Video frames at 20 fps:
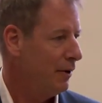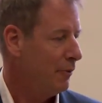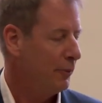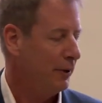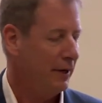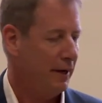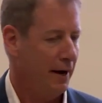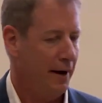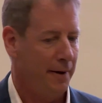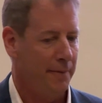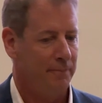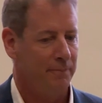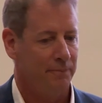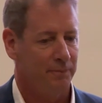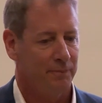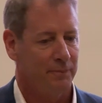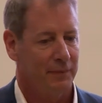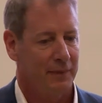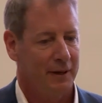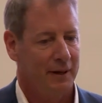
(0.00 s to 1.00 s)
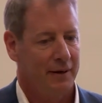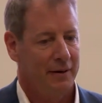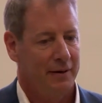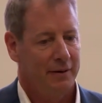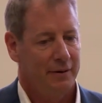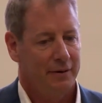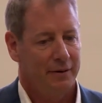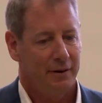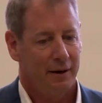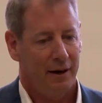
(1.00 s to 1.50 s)
But um,
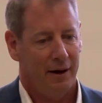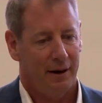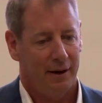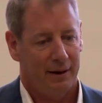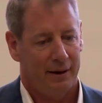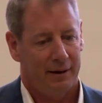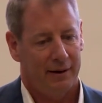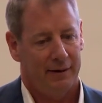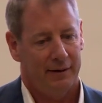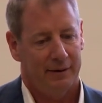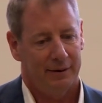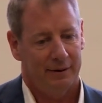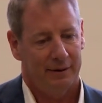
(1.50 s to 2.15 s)
uh.